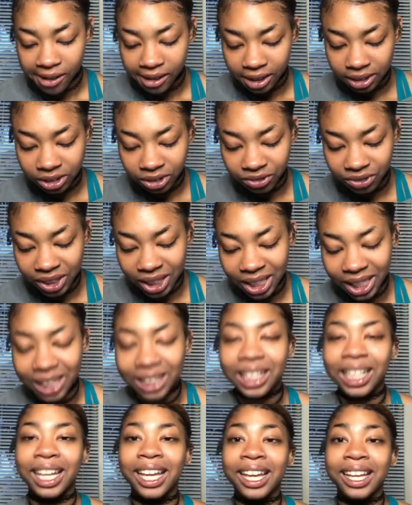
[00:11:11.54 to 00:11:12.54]
of
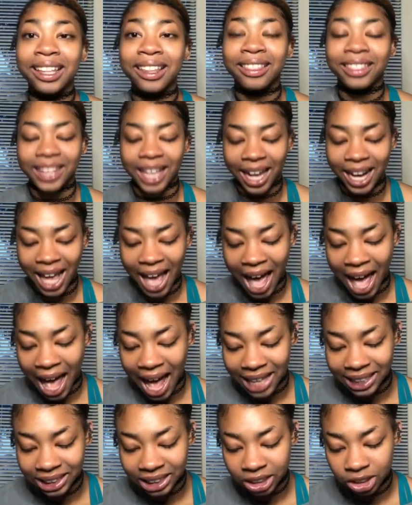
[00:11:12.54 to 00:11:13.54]
anything that
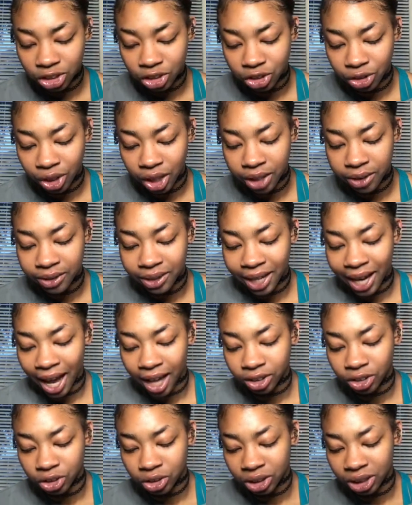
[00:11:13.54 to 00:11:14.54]
hasn't grown
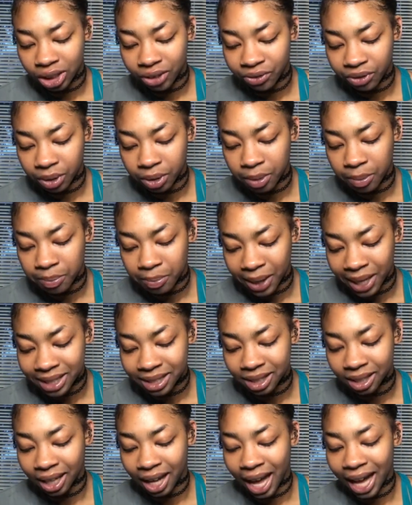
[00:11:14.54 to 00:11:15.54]
naturally from the
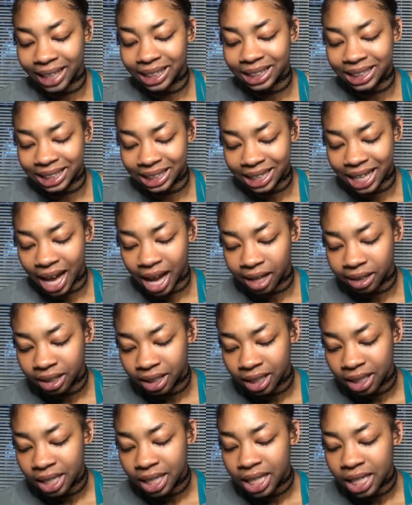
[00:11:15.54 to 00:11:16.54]
basic idea.
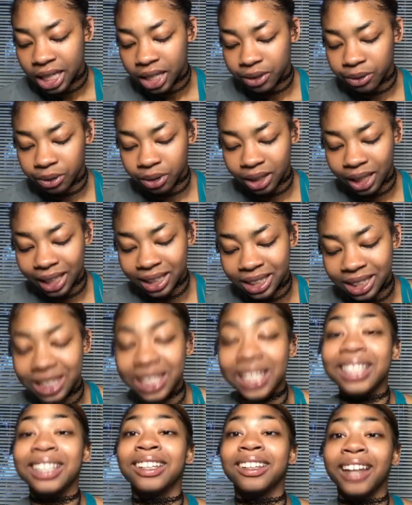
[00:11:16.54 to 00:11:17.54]
It relates
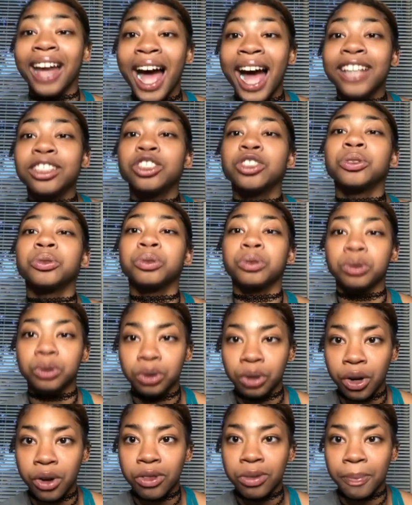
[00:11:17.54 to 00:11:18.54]
to natural
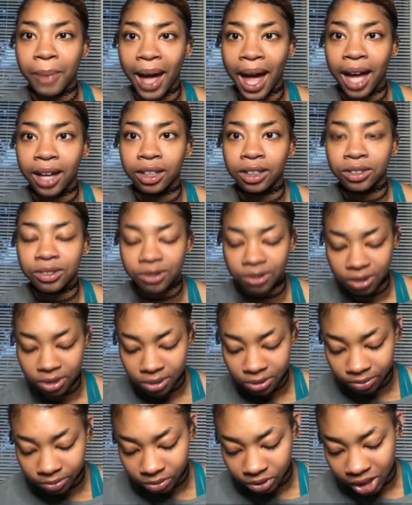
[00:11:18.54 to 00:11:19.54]
growth patterns,
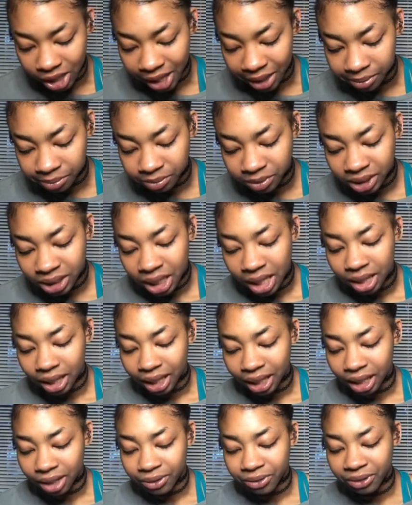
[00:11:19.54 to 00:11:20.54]
right?
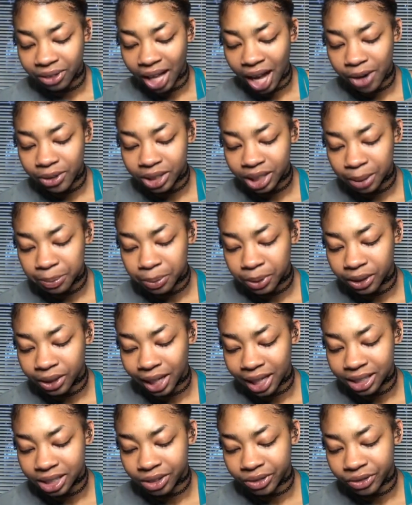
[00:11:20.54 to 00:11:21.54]
Like a flower that
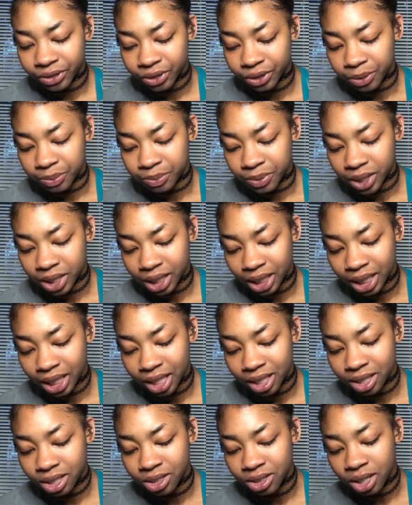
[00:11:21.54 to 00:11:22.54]
progresses from
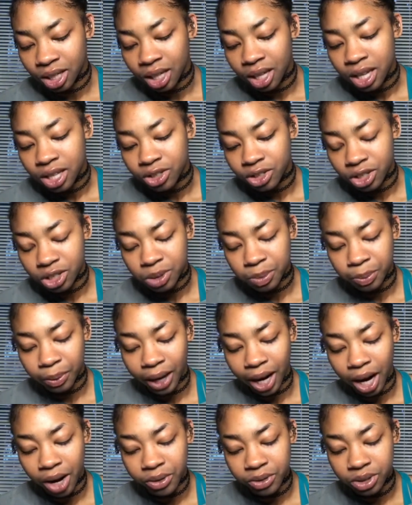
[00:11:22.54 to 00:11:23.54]
seed to
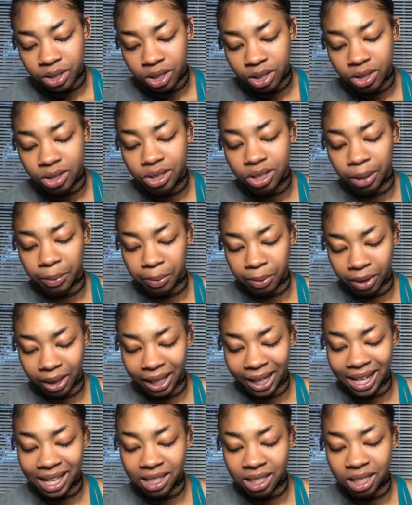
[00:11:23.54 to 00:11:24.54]
sprout to
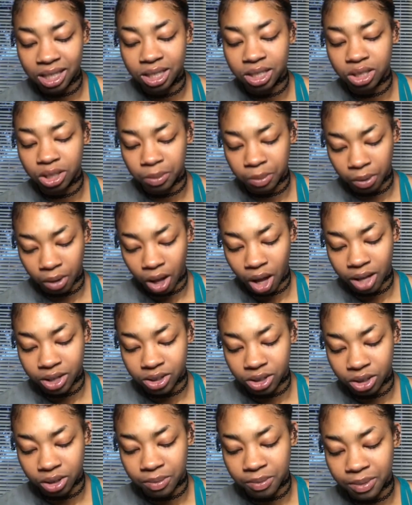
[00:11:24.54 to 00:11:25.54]
plant to
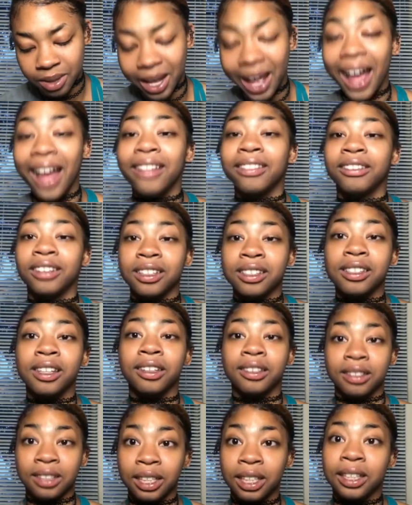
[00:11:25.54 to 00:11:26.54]
blossom and then to
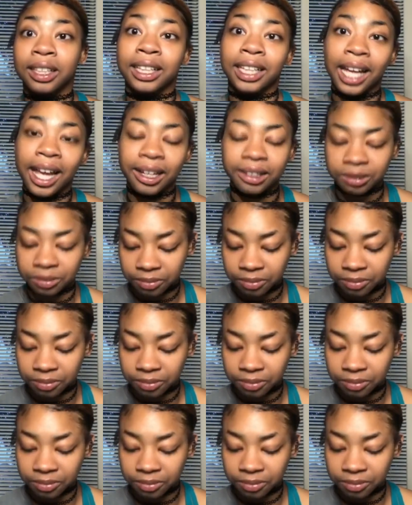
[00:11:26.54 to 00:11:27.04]
seed again.